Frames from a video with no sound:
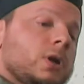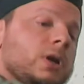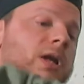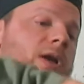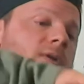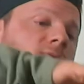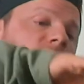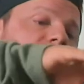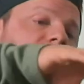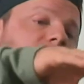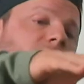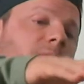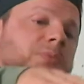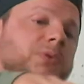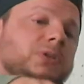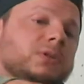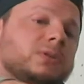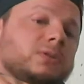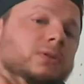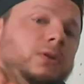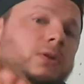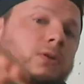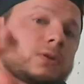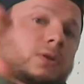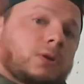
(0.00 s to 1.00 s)
going to have dips,
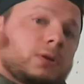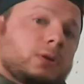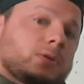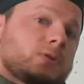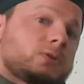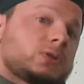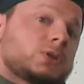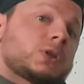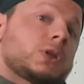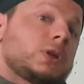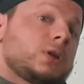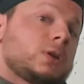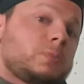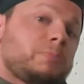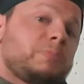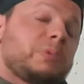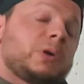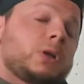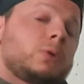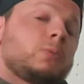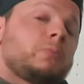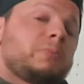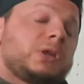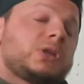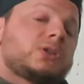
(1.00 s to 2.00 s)
and
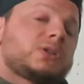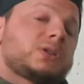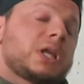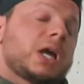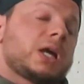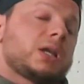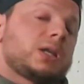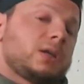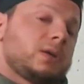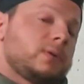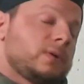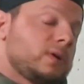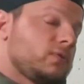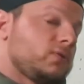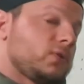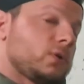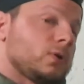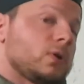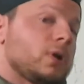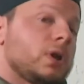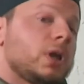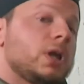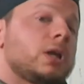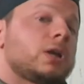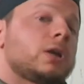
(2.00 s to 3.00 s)
but it'll be steady if
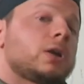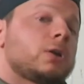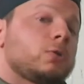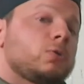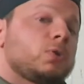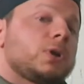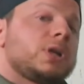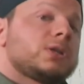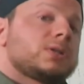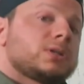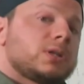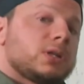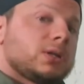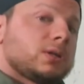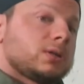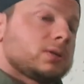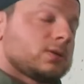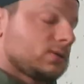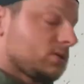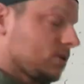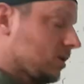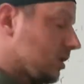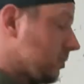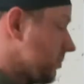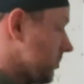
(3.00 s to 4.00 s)
you're increasing
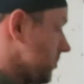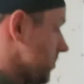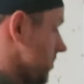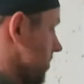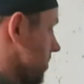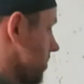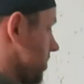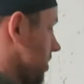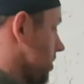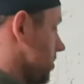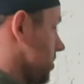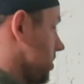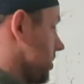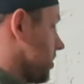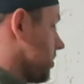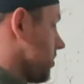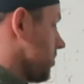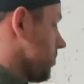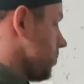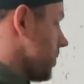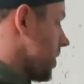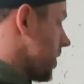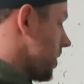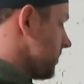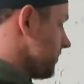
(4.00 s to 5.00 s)
something like
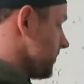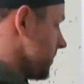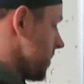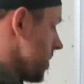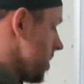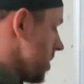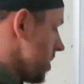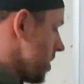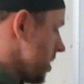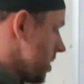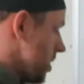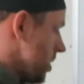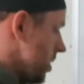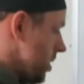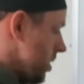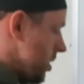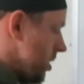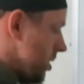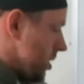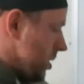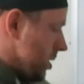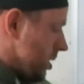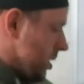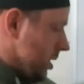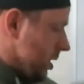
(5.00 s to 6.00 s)
your weight.
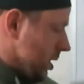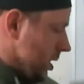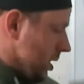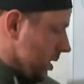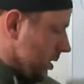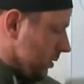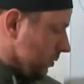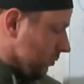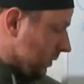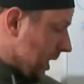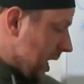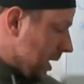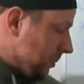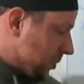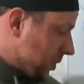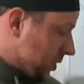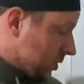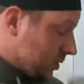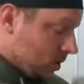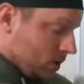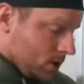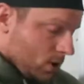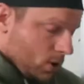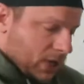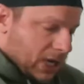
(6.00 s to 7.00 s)

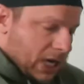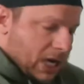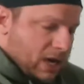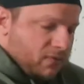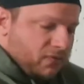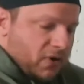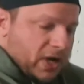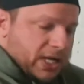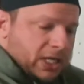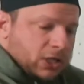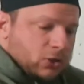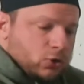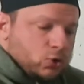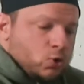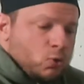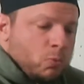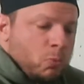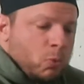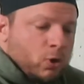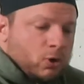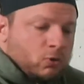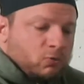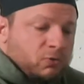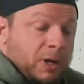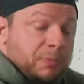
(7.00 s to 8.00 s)
Reps, okay, if I can do
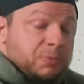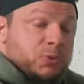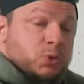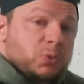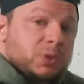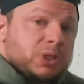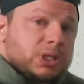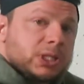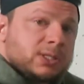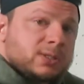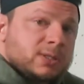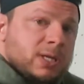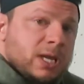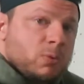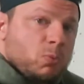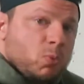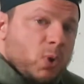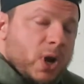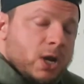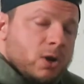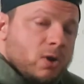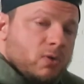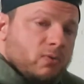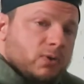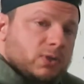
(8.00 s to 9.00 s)
more reps with the same
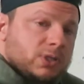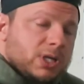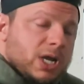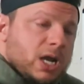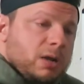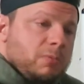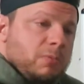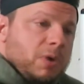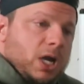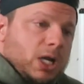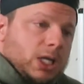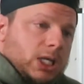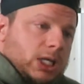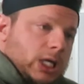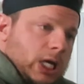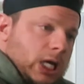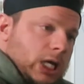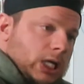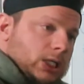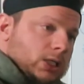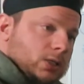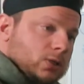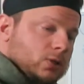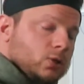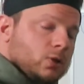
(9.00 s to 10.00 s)
weight over time,
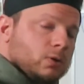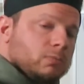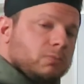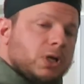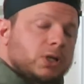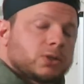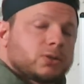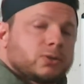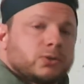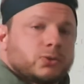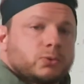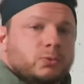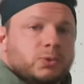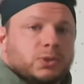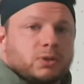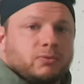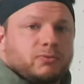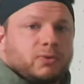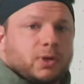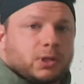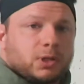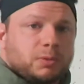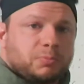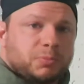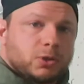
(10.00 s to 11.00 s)
again, your muscles will
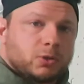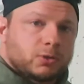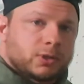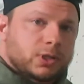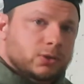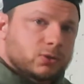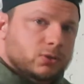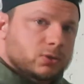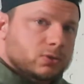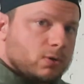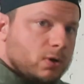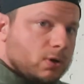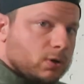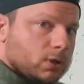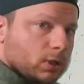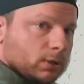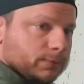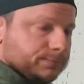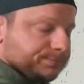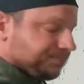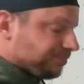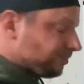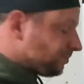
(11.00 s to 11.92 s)
develop, you'll get stronger.